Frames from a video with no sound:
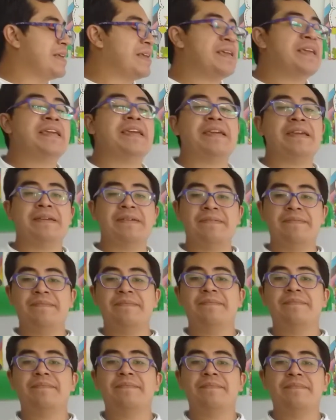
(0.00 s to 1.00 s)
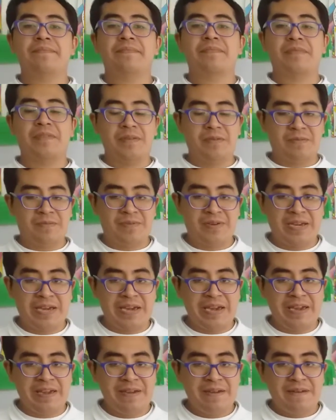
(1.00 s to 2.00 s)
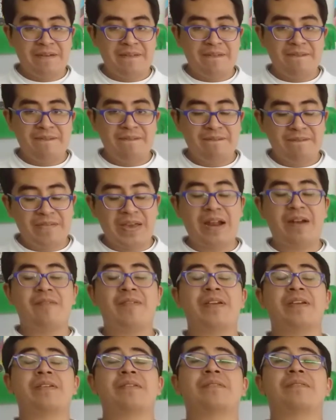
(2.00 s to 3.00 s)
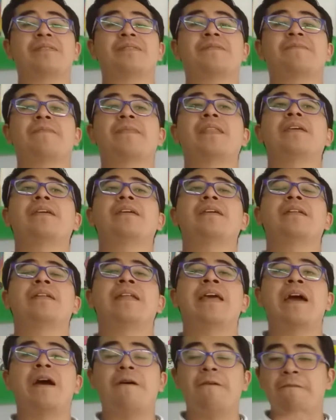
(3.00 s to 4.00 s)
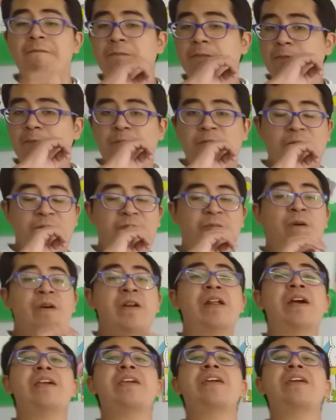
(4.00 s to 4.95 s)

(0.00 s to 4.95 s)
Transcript: E. Okay? Very good. Now, before I